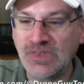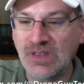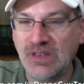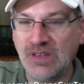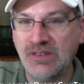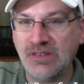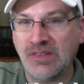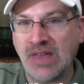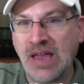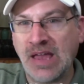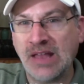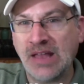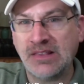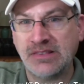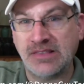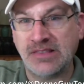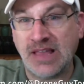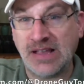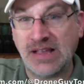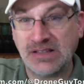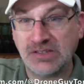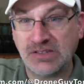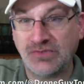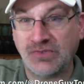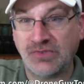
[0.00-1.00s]
that,
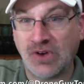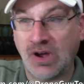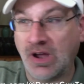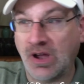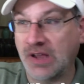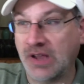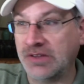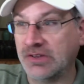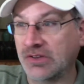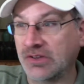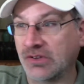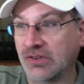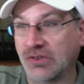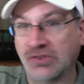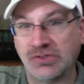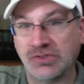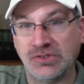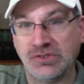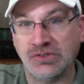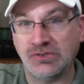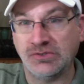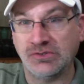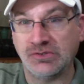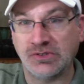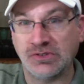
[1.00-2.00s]
that's fine. You can also
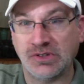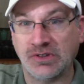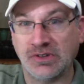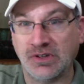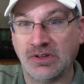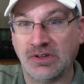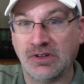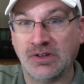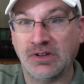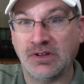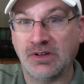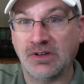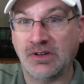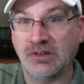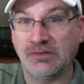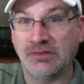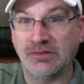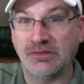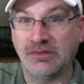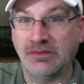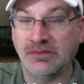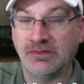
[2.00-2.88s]
use a,